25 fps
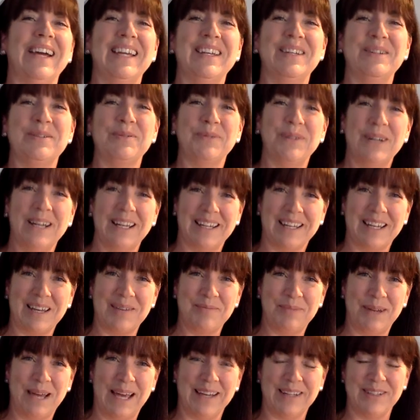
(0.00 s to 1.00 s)
and welcome
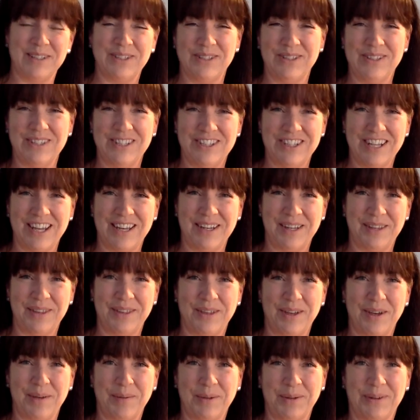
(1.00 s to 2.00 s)
back to Janny
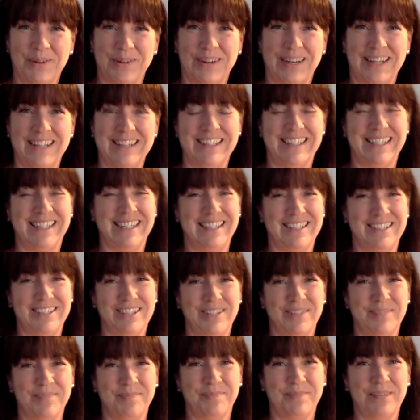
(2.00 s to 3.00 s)
Thermo Crazy
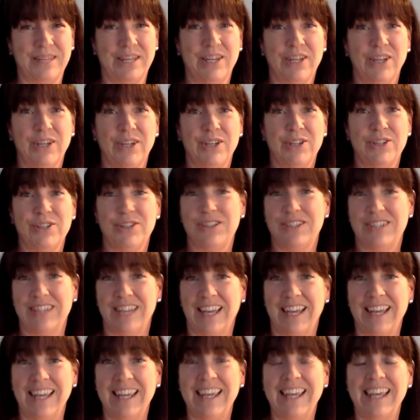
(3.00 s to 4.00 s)
Kitchen.
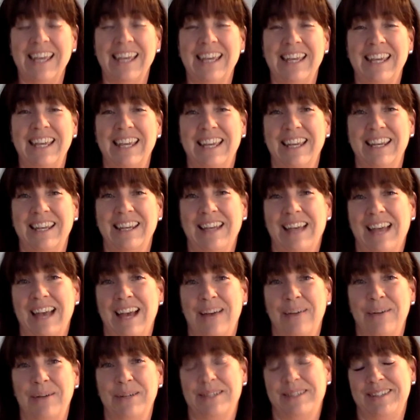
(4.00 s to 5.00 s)
Today in
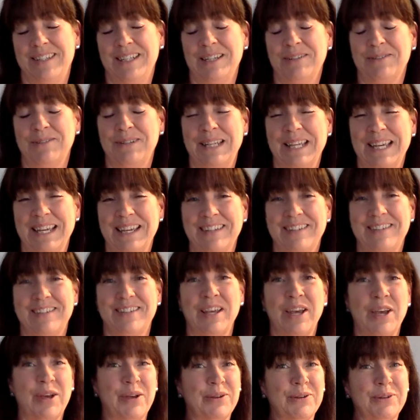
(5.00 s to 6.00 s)
our
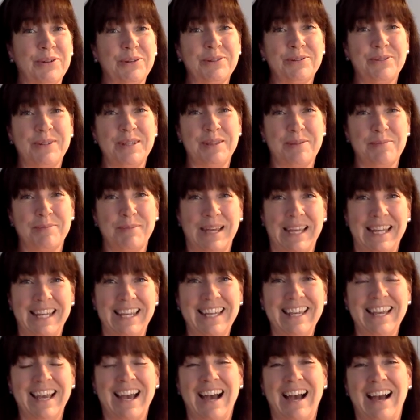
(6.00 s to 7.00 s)
series Cook With
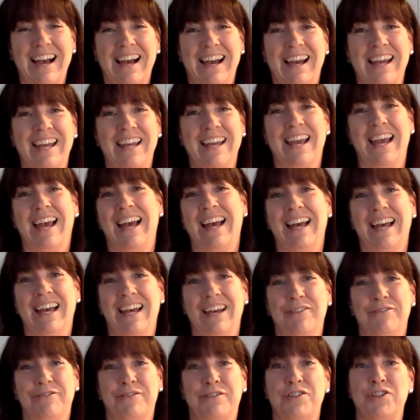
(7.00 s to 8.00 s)
Me, I
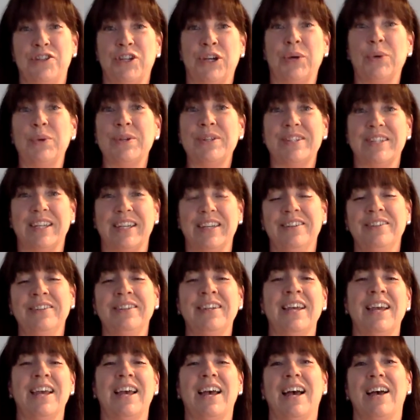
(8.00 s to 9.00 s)
have
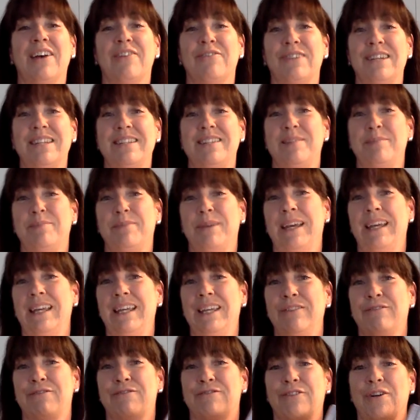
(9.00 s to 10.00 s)
chosen a
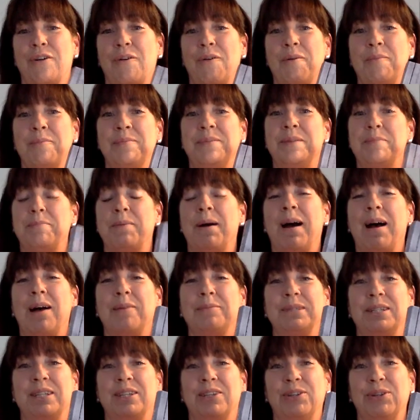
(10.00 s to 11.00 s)
recipe from the
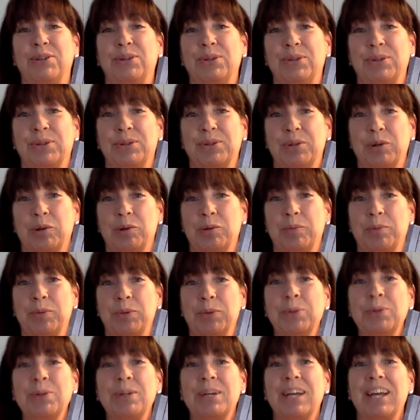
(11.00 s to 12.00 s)
barbecue
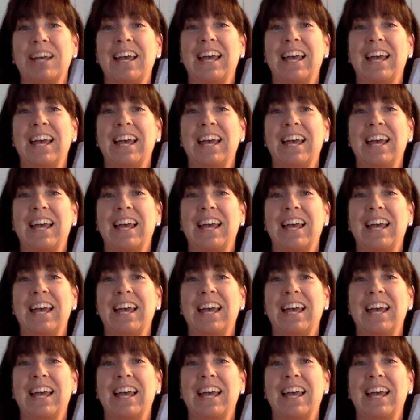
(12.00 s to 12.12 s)
cookbook